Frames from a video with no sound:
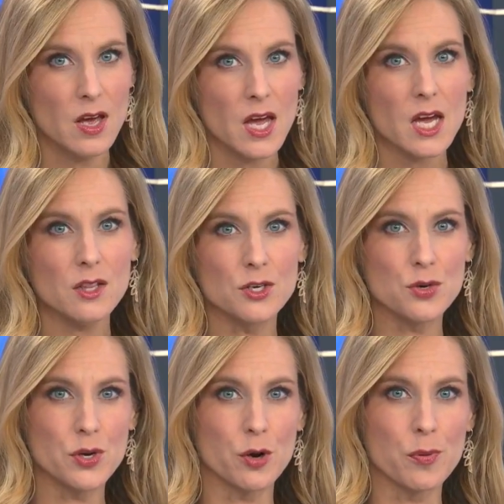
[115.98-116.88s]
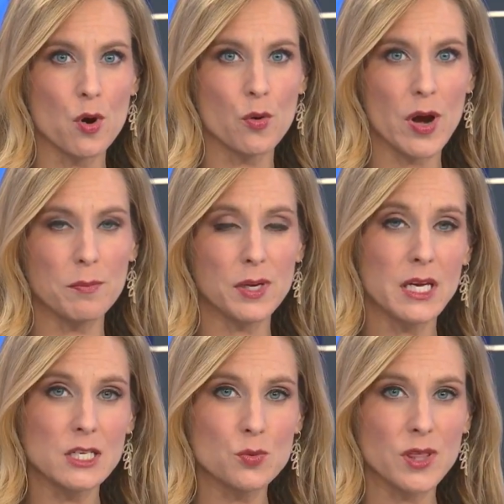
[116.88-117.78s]
And the two-year program
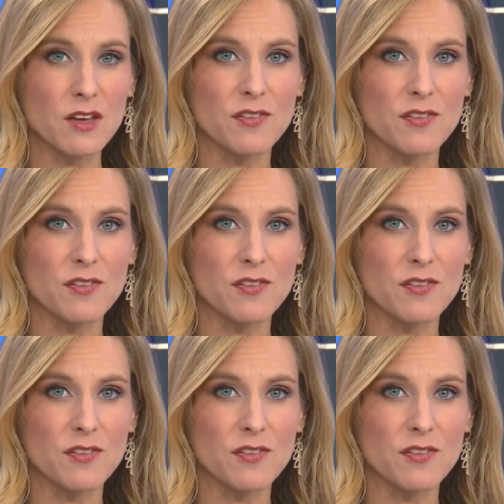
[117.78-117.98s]
begins with a